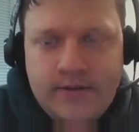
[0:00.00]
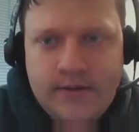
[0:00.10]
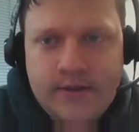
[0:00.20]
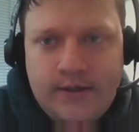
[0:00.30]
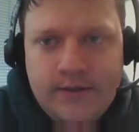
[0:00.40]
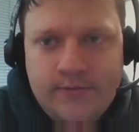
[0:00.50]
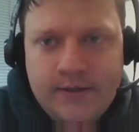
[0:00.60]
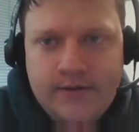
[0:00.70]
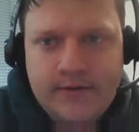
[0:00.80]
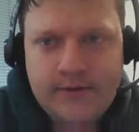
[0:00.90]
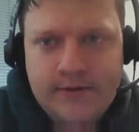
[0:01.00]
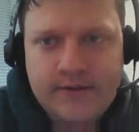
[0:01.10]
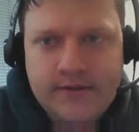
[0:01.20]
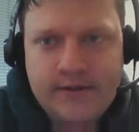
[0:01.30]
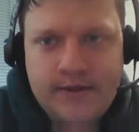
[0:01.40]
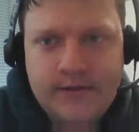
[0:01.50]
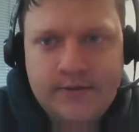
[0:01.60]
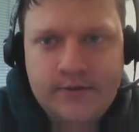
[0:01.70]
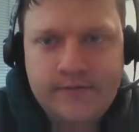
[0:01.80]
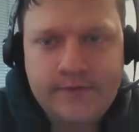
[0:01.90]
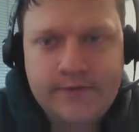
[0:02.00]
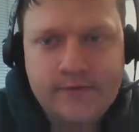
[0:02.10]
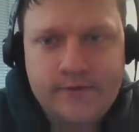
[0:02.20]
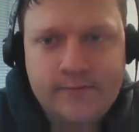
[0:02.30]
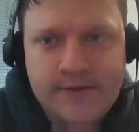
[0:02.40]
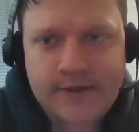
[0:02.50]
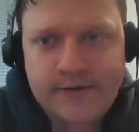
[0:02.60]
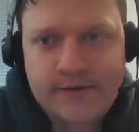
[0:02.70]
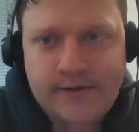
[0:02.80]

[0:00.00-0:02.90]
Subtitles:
online, because the previous solution was they had